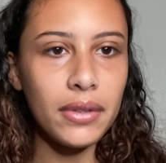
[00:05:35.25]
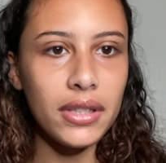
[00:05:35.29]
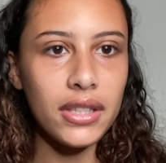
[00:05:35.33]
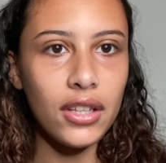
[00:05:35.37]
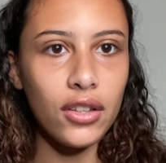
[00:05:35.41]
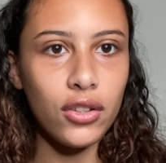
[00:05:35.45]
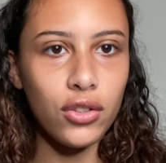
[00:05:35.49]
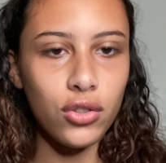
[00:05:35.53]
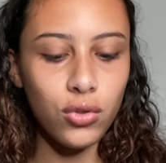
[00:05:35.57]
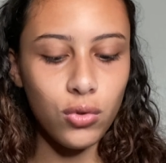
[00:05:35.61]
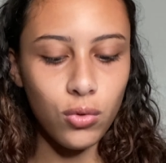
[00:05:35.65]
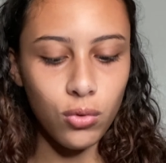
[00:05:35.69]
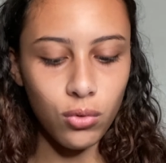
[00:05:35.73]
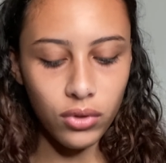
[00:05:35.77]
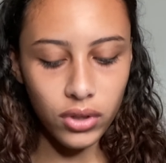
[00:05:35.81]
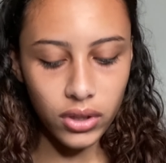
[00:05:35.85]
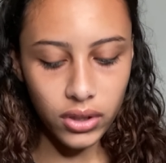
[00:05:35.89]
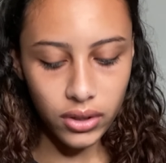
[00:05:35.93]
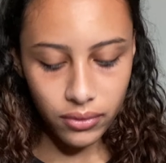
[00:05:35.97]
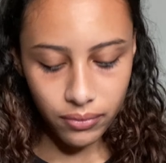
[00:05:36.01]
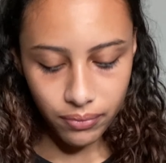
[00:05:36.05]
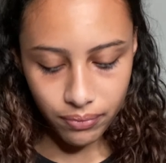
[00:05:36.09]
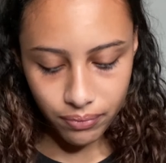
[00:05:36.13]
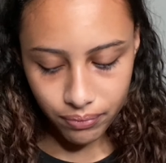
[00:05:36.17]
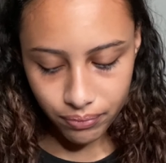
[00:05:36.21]
tell the story
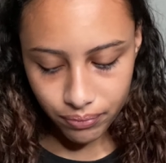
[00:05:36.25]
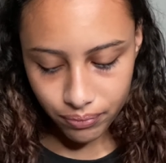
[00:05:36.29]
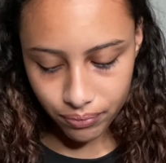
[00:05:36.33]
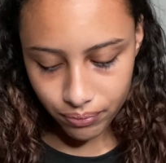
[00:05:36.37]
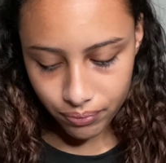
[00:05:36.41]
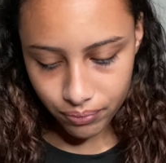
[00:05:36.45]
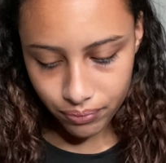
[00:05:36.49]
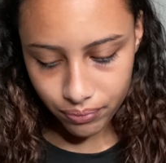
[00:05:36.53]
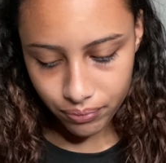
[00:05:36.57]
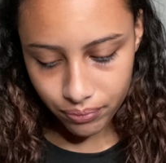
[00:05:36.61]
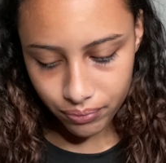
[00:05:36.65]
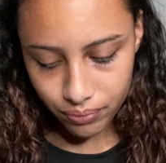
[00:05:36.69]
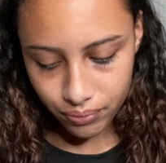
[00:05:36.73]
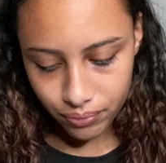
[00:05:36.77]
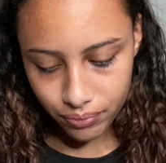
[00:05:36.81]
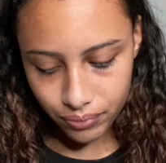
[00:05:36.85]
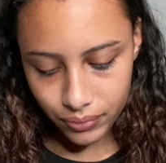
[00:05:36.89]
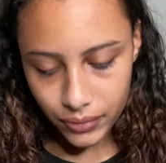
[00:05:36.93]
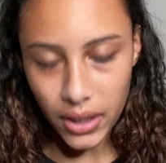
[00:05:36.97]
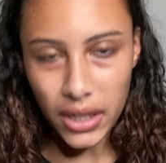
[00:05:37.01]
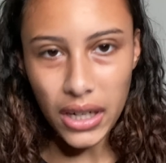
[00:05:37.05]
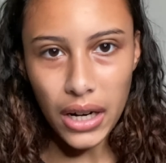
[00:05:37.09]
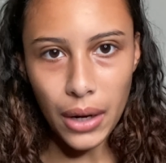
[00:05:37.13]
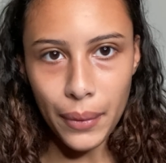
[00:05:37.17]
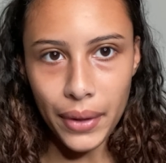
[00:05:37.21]

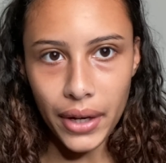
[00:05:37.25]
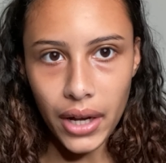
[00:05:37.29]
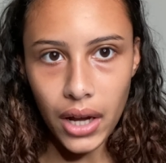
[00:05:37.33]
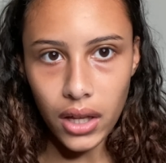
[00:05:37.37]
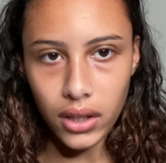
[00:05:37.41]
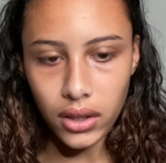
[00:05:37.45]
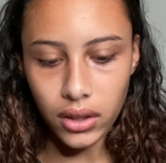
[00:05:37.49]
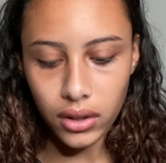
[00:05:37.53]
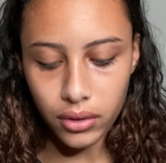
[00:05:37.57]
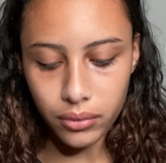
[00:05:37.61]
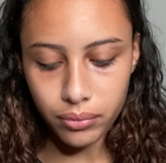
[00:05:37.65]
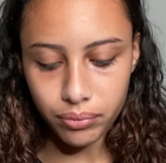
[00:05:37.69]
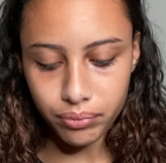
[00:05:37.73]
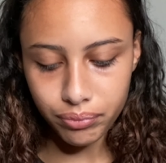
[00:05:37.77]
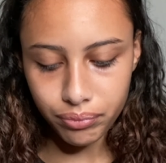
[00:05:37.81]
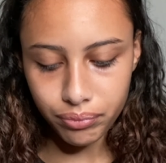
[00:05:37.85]
and how I got them.